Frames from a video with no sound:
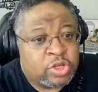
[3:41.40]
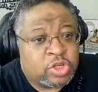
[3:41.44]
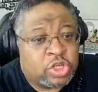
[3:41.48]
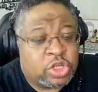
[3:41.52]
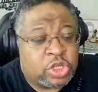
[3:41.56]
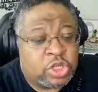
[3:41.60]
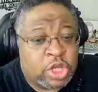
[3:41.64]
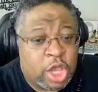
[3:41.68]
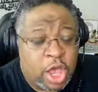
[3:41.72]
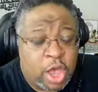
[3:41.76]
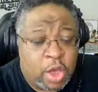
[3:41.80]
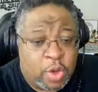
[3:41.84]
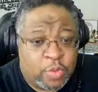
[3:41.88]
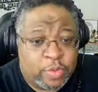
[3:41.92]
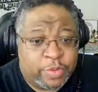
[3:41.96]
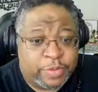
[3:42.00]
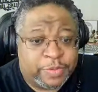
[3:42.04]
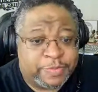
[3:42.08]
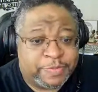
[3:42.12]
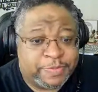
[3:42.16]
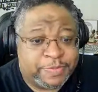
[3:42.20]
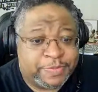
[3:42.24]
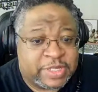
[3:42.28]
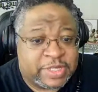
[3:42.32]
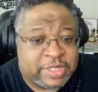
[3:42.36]
So
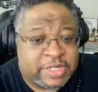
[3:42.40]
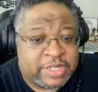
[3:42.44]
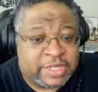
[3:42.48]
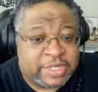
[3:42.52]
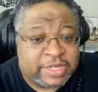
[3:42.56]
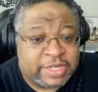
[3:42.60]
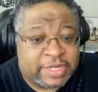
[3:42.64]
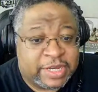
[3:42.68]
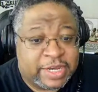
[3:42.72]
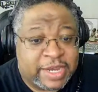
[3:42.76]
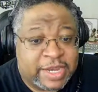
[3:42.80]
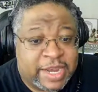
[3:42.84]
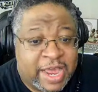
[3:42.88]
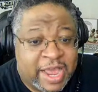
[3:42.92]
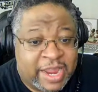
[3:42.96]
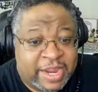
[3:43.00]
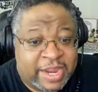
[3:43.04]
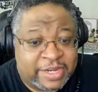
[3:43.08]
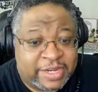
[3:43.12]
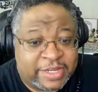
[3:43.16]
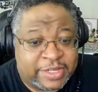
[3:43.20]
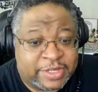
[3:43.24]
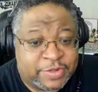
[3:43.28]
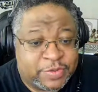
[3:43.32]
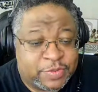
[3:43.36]

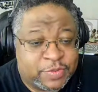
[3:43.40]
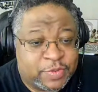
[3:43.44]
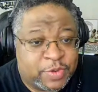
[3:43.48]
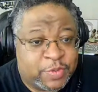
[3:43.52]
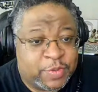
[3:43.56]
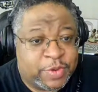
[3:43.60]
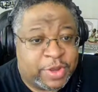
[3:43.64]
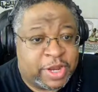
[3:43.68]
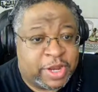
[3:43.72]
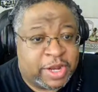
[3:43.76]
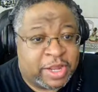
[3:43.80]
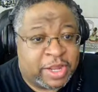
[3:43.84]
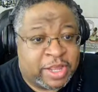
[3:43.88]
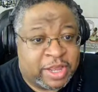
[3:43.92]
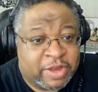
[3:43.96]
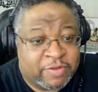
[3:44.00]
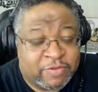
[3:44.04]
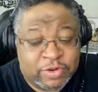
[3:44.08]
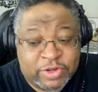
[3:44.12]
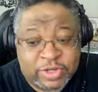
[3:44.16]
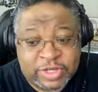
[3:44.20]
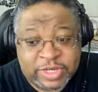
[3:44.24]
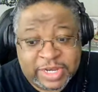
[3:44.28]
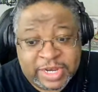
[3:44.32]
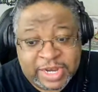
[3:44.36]
tonight, what are we going to
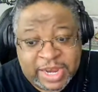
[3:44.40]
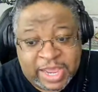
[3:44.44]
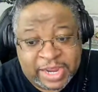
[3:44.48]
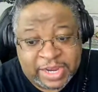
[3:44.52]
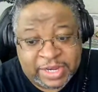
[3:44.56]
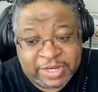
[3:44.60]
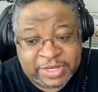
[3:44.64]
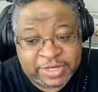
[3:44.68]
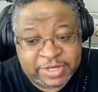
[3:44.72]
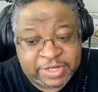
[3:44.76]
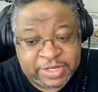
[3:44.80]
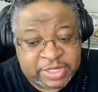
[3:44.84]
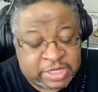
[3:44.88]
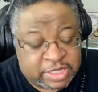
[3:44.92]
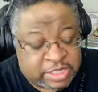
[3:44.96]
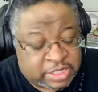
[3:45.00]
cover tonight?